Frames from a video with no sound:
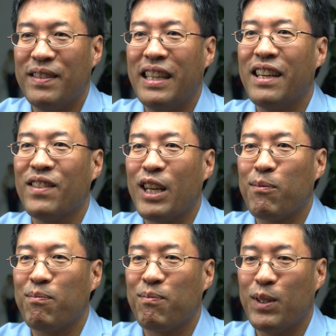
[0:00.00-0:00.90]
they don't like
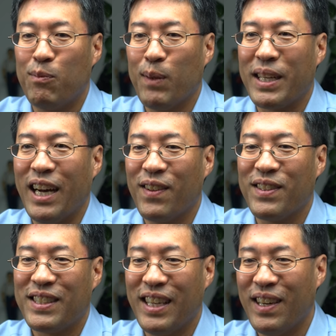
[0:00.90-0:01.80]
good public health.
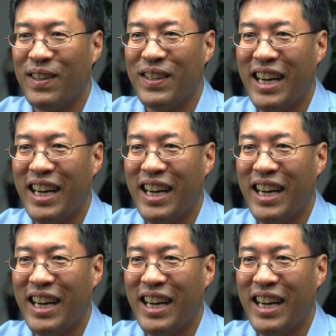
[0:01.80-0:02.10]
So